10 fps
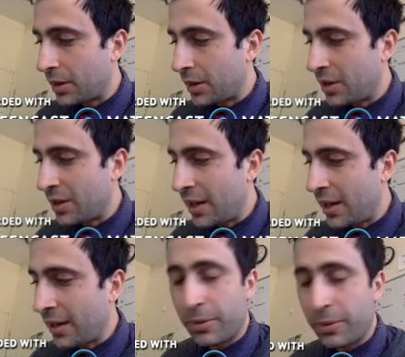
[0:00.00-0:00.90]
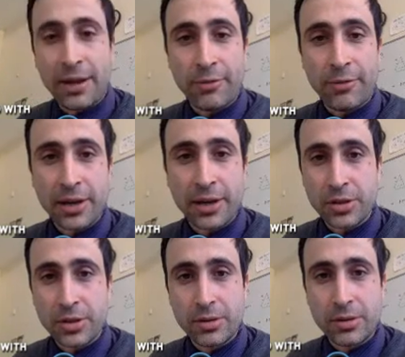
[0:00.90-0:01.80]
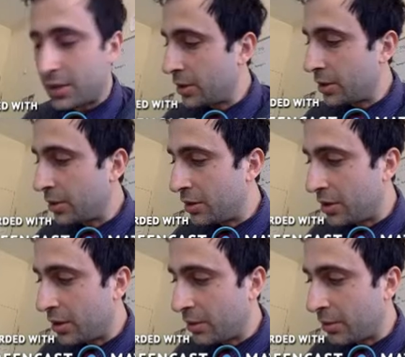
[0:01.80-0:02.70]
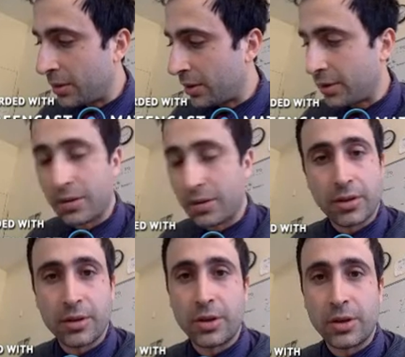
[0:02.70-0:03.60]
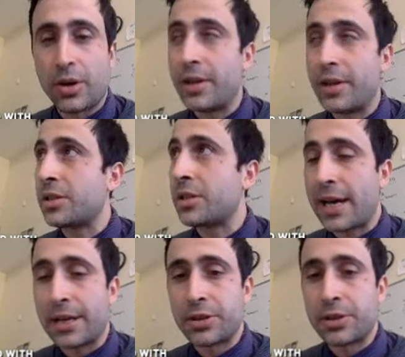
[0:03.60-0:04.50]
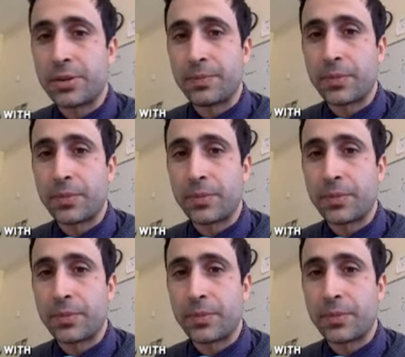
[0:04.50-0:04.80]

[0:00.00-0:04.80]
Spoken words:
you can't get rid of that fraction until you deal with the 9 that's attached.